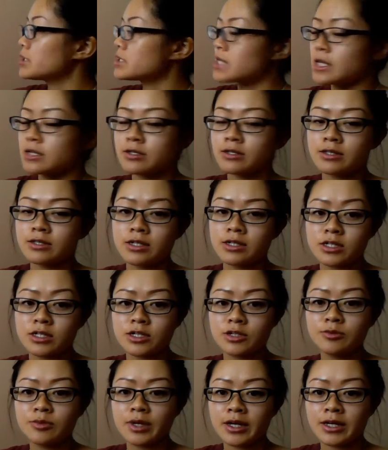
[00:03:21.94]
placental
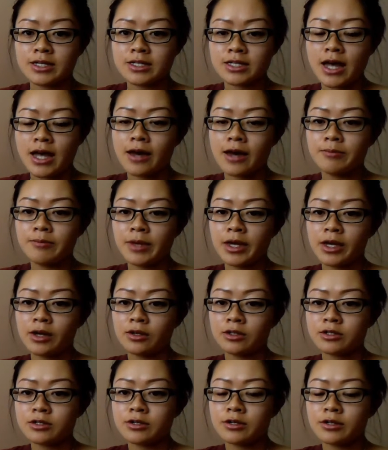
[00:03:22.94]
tissue because that may
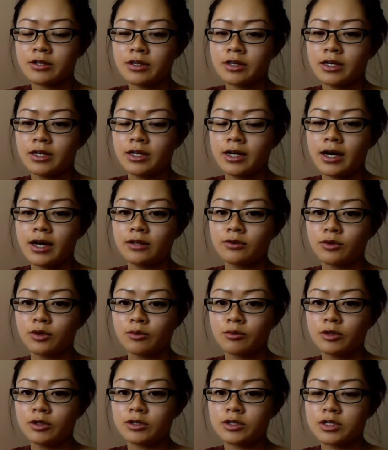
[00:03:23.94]
alter the
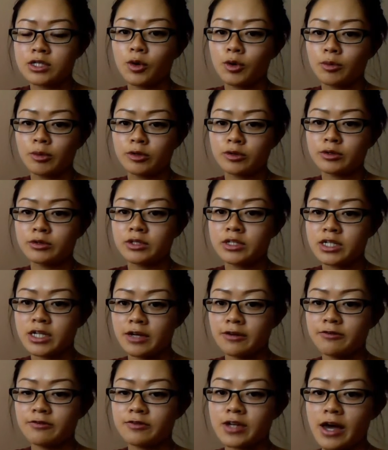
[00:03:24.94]
normal hormonal
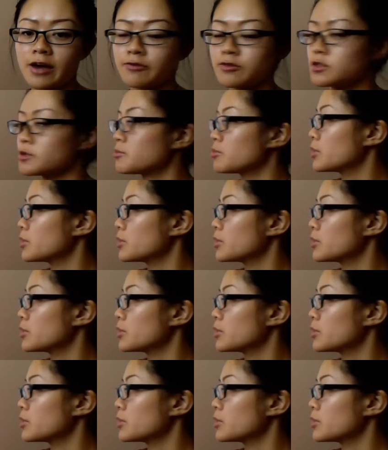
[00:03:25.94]
shift after